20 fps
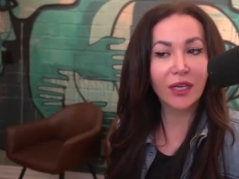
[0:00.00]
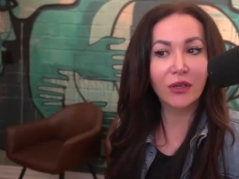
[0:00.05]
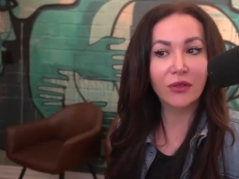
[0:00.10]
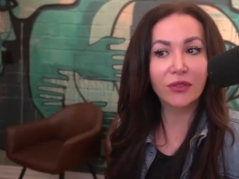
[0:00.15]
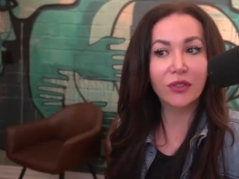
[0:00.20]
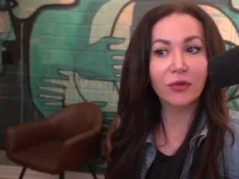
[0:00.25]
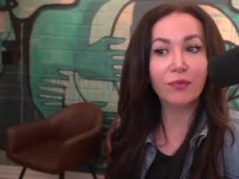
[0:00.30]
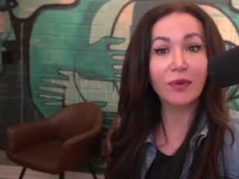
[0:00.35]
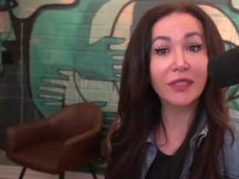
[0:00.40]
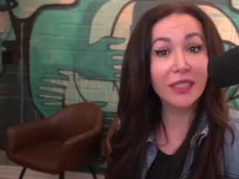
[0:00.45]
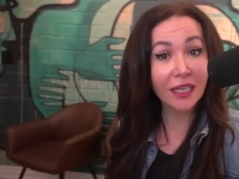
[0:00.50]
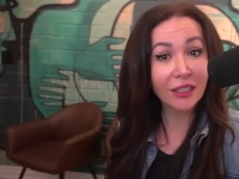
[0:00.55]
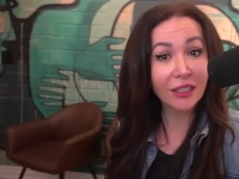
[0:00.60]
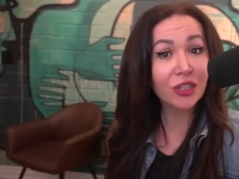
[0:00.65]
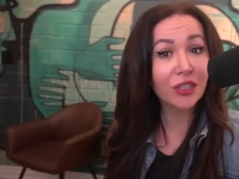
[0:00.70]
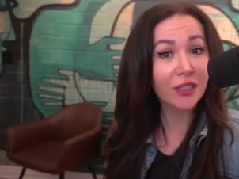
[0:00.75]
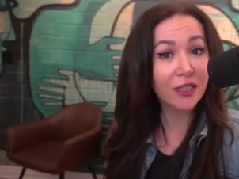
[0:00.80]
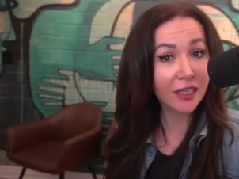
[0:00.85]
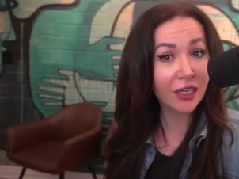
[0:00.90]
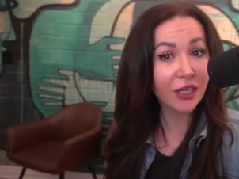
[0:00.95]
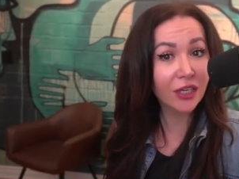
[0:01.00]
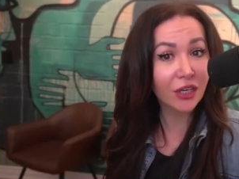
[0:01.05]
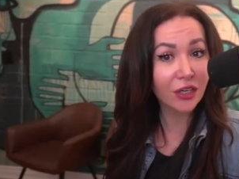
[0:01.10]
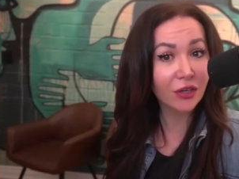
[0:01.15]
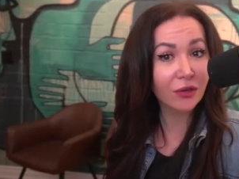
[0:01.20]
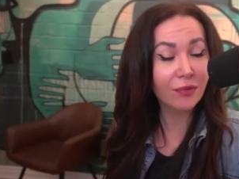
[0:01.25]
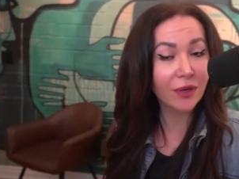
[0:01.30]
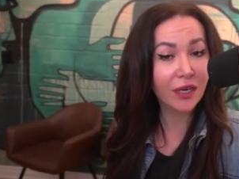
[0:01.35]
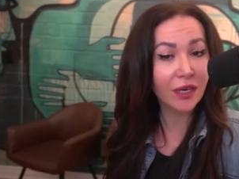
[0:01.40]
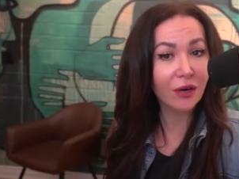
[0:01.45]
know. So potentially it could
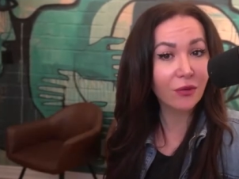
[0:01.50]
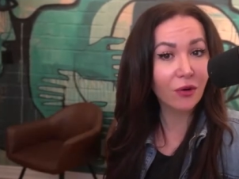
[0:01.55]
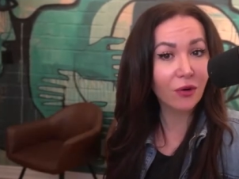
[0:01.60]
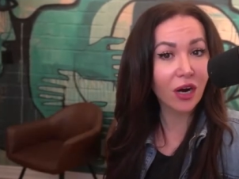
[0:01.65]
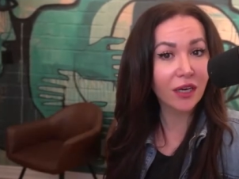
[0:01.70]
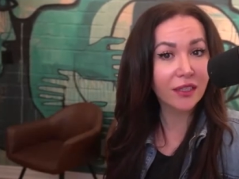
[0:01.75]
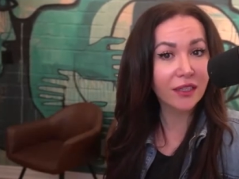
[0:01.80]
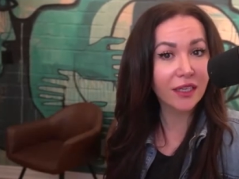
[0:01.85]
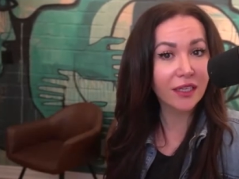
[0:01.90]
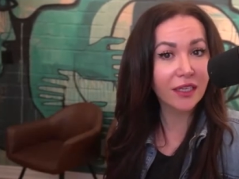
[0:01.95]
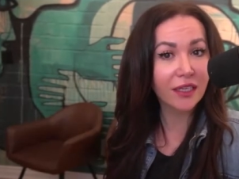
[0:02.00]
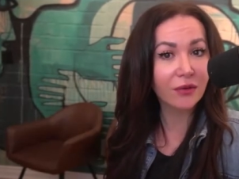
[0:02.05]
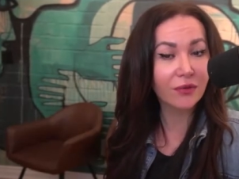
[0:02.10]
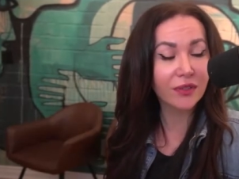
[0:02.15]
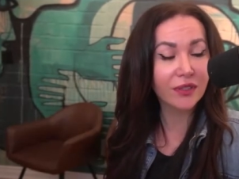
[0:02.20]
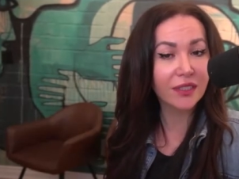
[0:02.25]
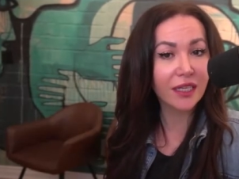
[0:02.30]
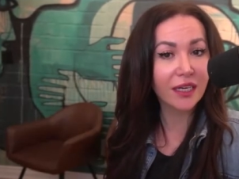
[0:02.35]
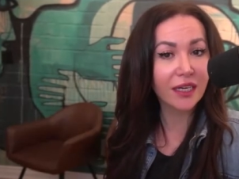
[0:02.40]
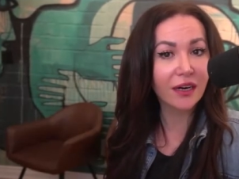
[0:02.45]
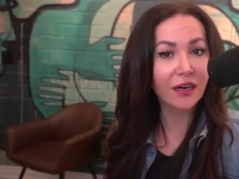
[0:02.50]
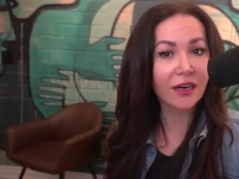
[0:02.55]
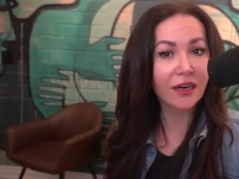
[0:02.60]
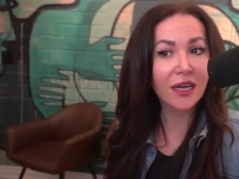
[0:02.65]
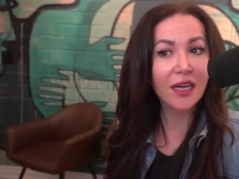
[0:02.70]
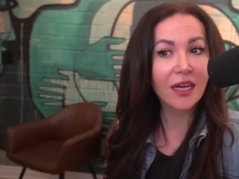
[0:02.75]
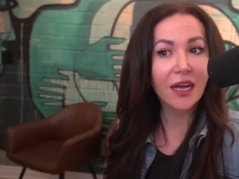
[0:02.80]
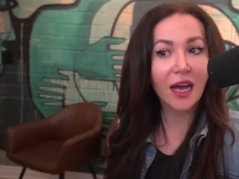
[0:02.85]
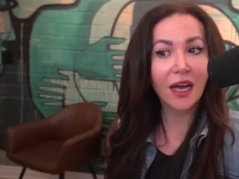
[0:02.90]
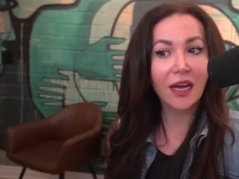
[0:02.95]
have been Iraq that he was there.
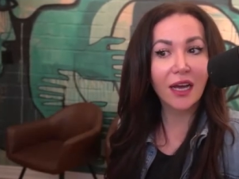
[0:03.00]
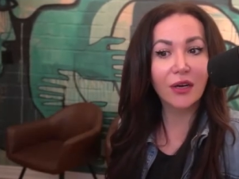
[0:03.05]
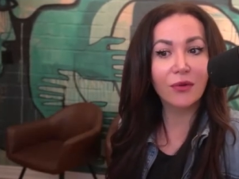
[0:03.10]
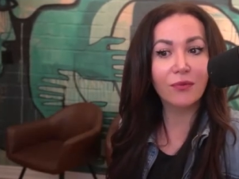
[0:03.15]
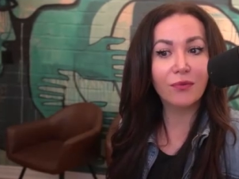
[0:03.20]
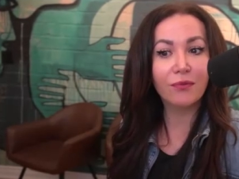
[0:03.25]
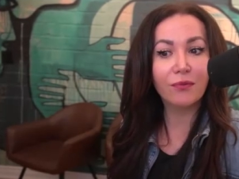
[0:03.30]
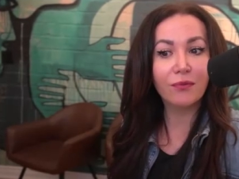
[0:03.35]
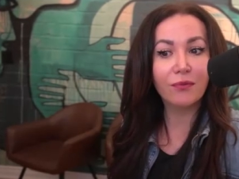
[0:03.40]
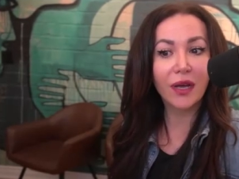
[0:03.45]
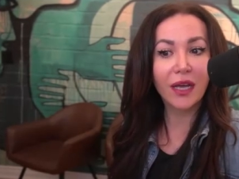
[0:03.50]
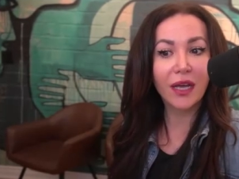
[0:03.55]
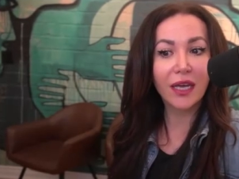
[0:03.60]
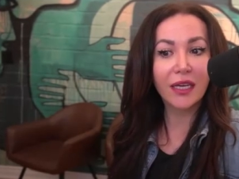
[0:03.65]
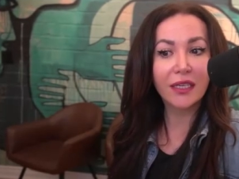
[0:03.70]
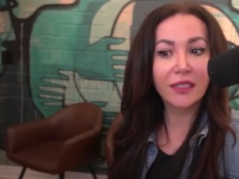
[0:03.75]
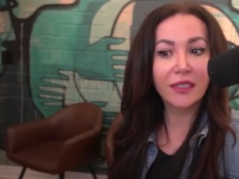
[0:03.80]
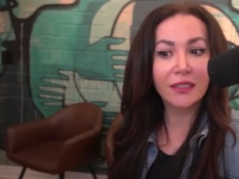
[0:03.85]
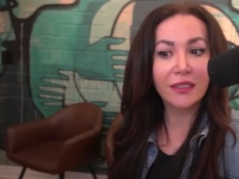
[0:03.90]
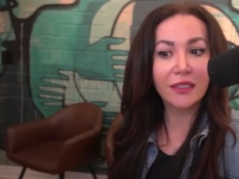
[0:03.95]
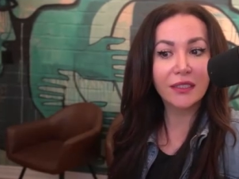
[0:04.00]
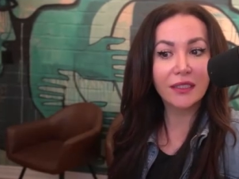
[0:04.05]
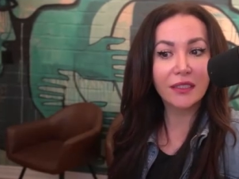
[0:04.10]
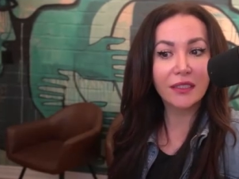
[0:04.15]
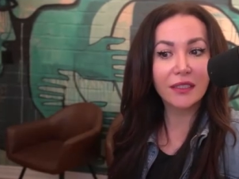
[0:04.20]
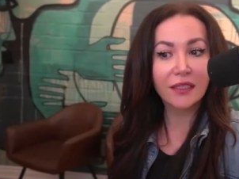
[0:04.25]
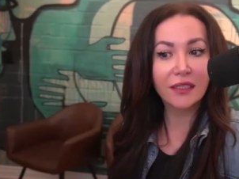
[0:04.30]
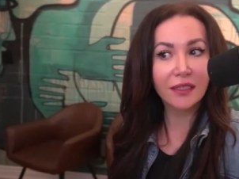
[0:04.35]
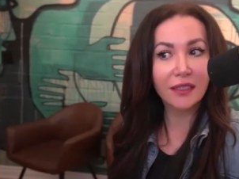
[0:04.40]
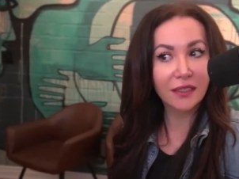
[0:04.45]
And
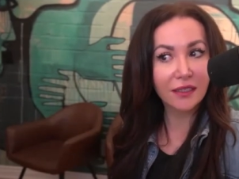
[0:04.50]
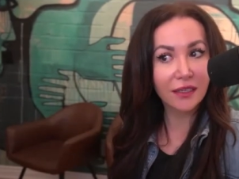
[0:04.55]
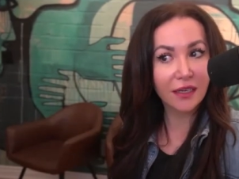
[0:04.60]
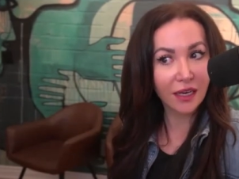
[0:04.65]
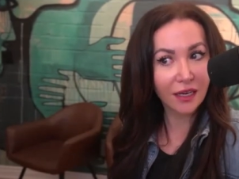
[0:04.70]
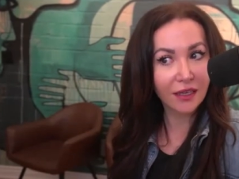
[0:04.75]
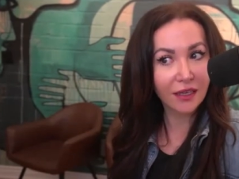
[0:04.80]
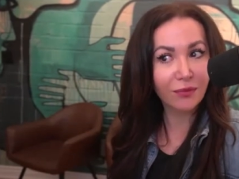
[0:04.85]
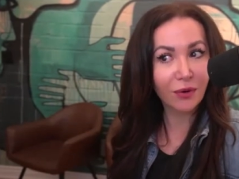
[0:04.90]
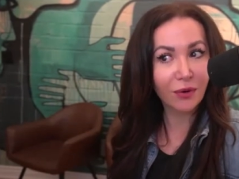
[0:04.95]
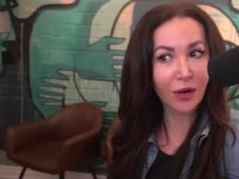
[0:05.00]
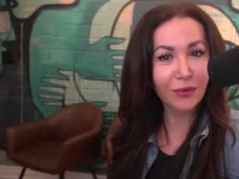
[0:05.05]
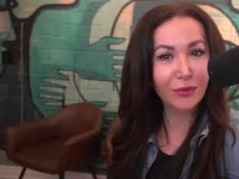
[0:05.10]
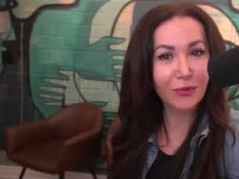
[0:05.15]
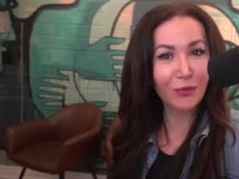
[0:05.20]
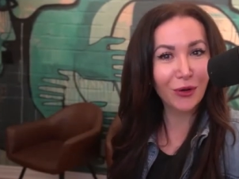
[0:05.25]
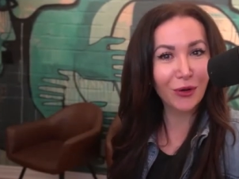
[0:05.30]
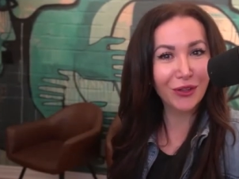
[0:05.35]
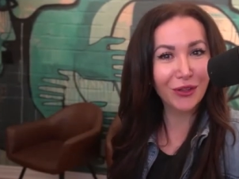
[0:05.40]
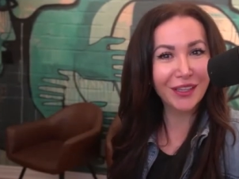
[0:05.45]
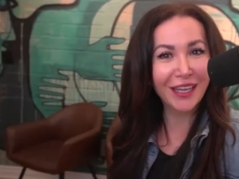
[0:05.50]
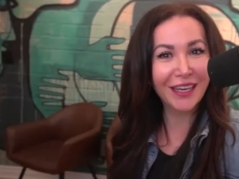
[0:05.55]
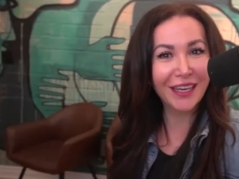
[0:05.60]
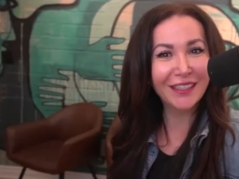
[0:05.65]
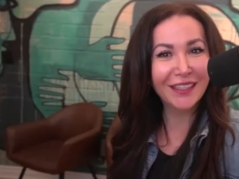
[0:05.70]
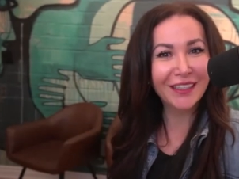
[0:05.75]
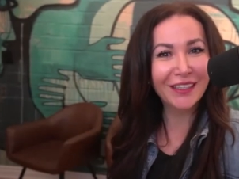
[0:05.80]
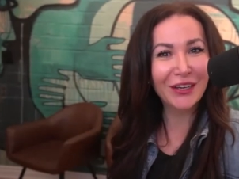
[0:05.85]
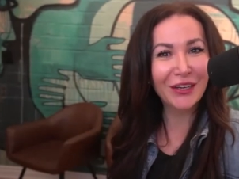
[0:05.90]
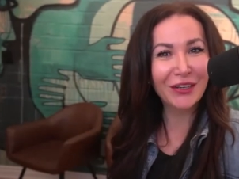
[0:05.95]
it probably more than
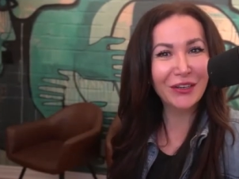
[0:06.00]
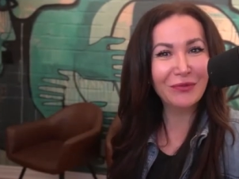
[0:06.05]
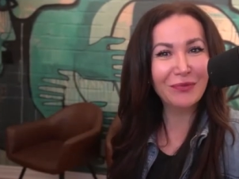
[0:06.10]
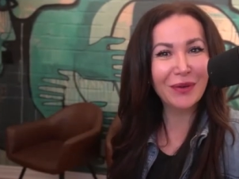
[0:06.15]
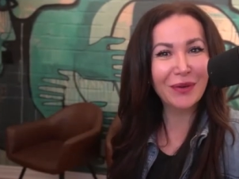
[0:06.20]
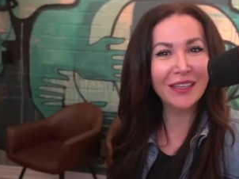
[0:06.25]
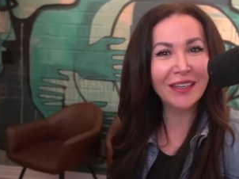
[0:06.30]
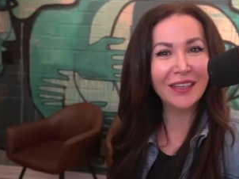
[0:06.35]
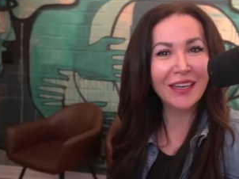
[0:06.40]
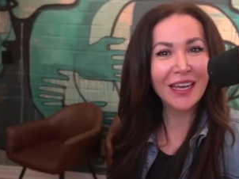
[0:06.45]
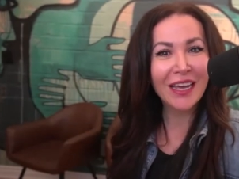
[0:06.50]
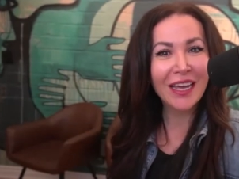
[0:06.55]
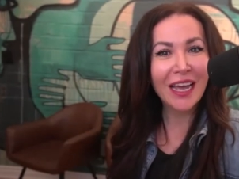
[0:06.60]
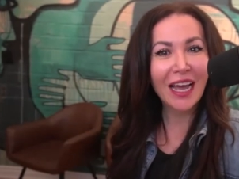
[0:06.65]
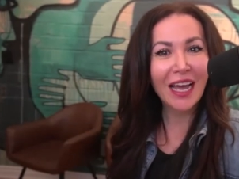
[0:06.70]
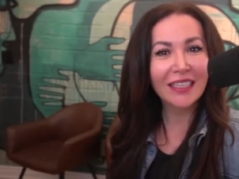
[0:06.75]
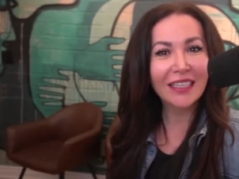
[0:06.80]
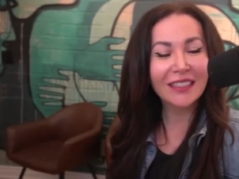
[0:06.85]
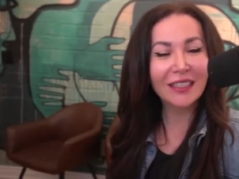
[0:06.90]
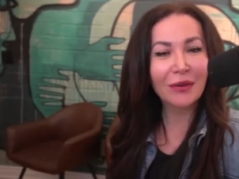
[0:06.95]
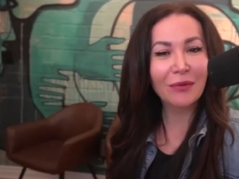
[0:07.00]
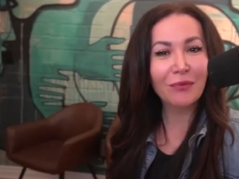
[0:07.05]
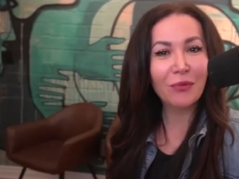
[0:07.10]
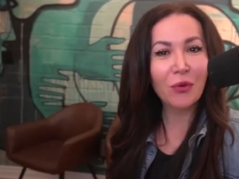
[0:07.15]
likely could have been at some